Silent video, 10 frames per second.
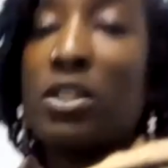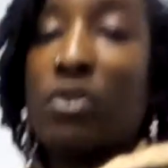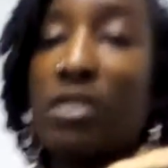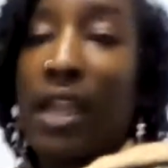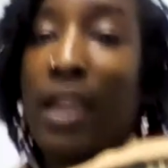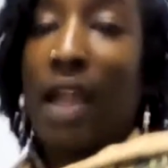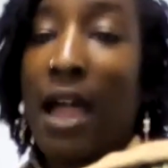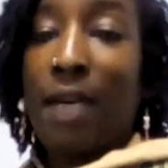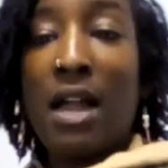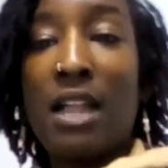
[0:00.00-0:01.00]
I want to say
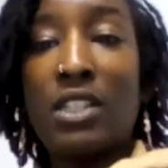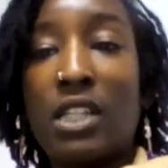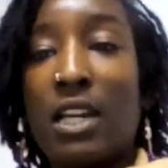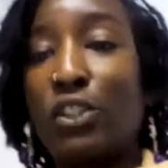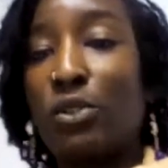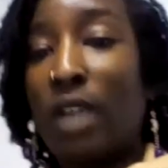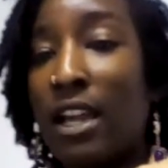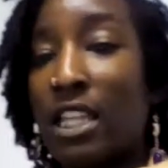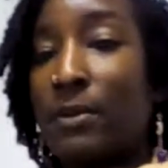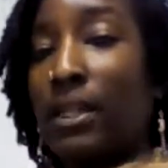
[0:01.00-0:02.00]
I apologize, you
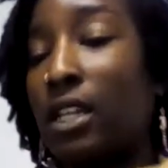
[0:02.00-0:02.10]
guys,